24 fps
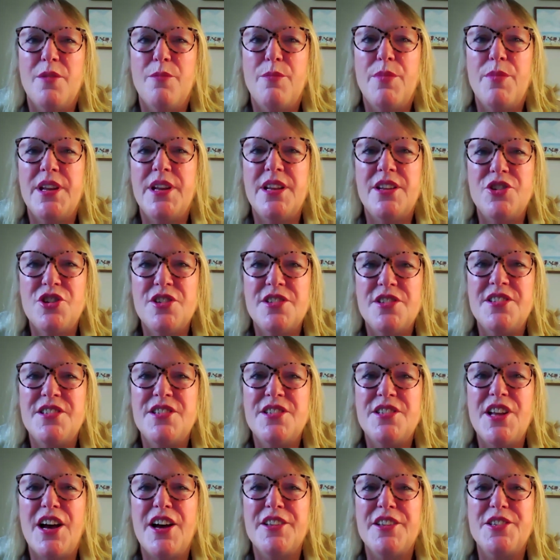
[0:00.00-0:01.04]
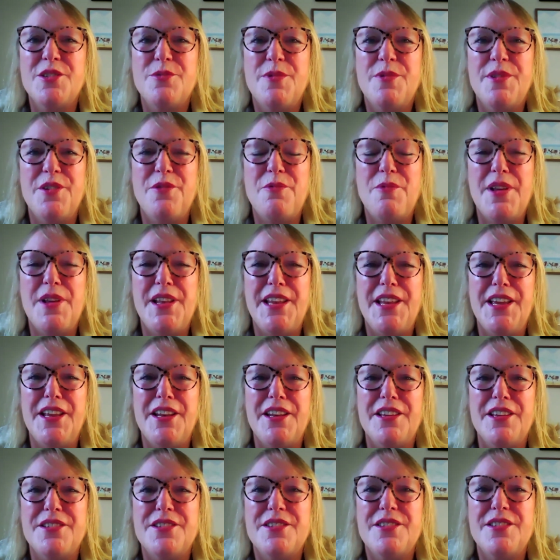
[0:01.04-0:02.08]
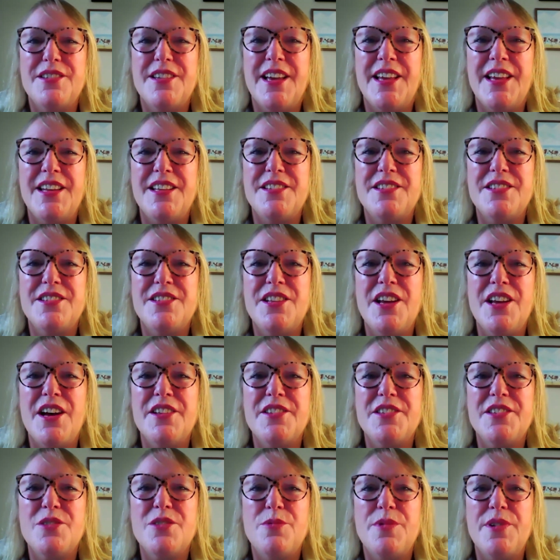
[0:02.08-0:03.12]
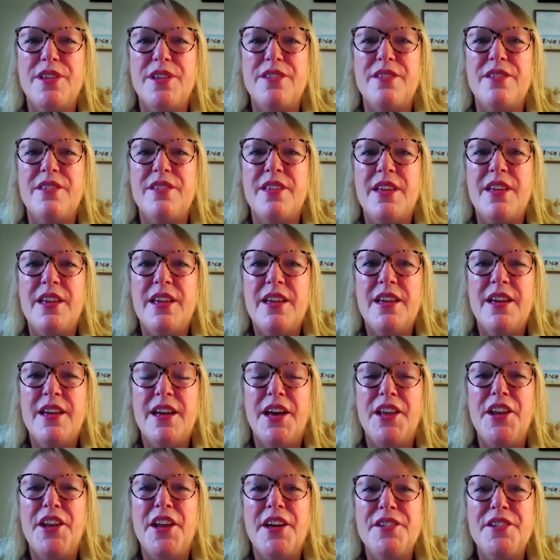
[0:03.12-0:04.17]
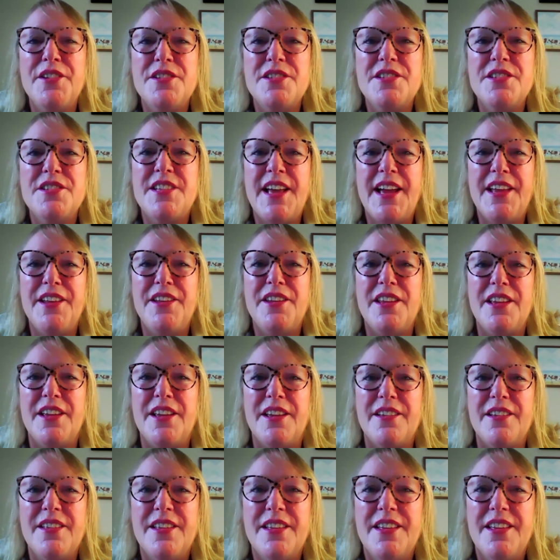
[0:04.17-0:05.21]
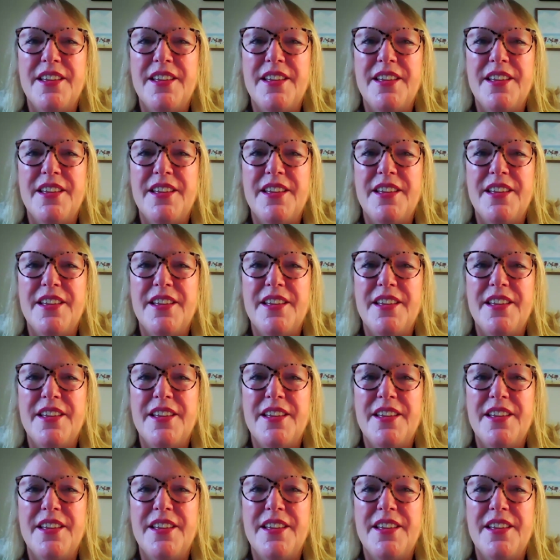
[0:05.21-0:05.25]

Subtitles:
But it just starts with a willingness, and it starts with an understanding